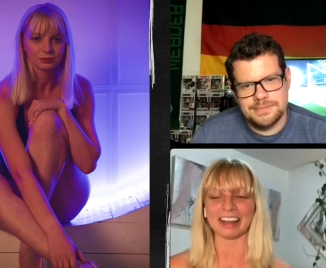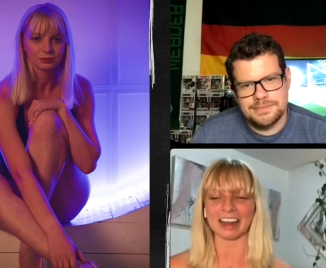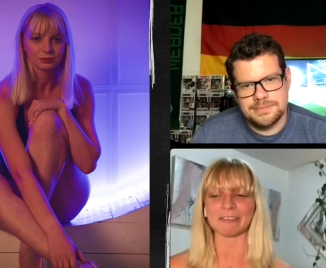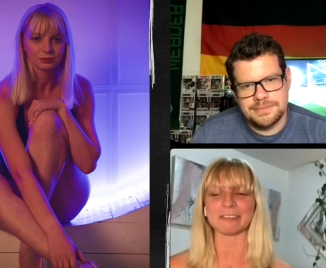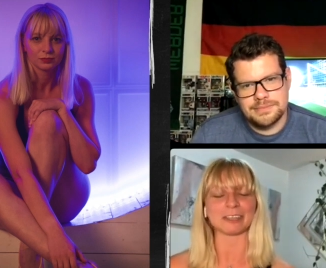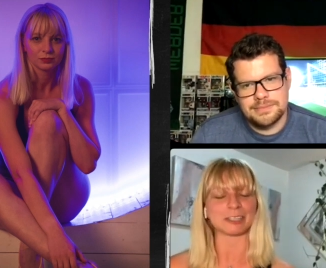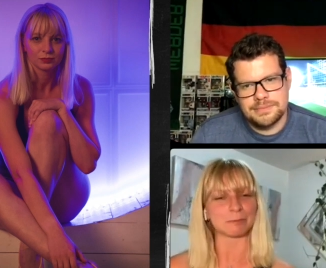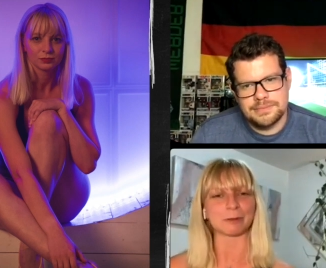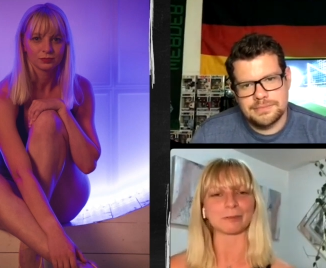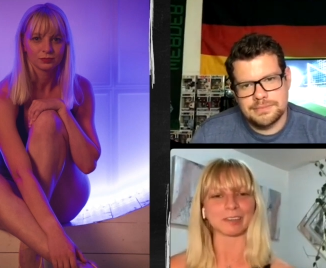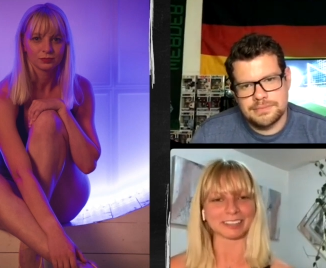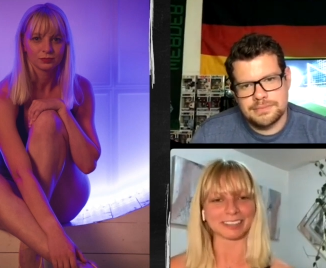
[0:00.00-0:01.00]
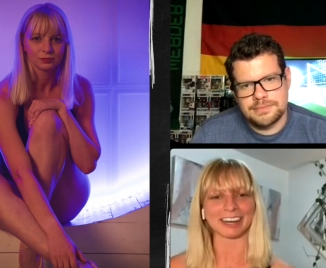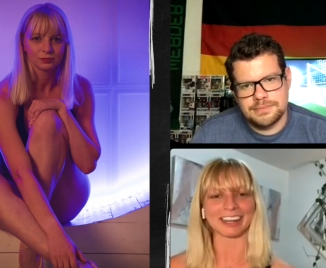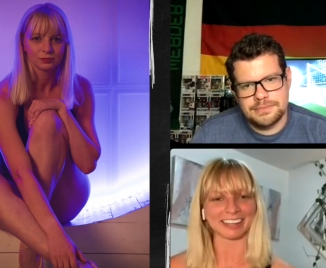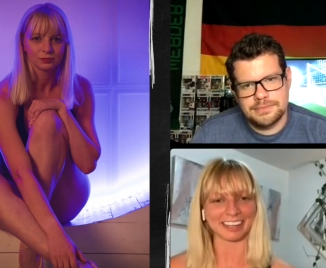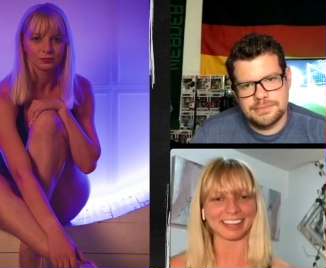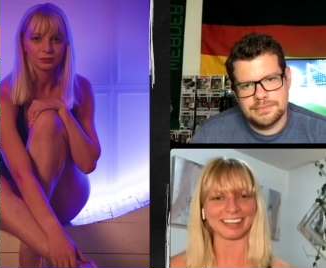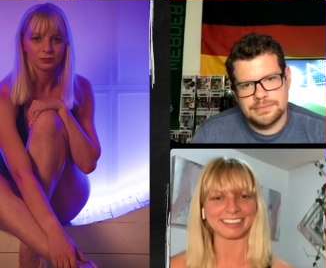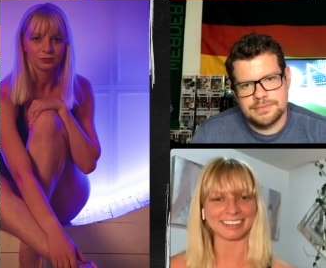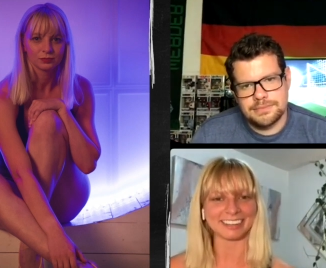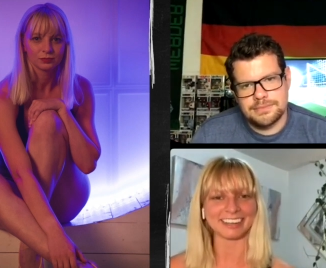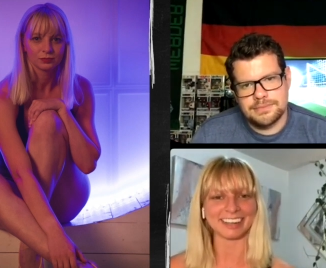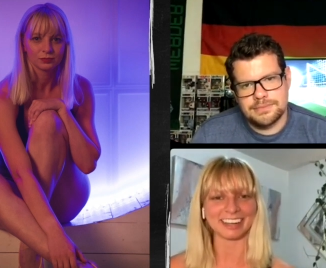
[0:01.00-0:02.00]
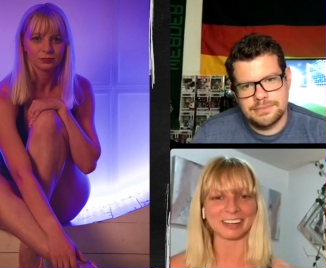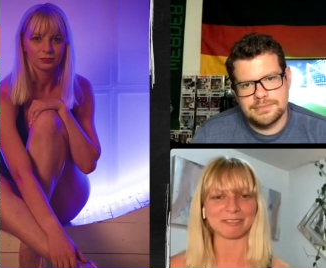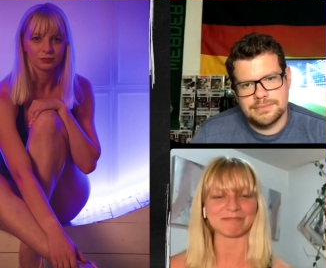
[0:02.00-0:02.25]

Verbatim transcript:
Speaker 1: a lot of it is proving that I can,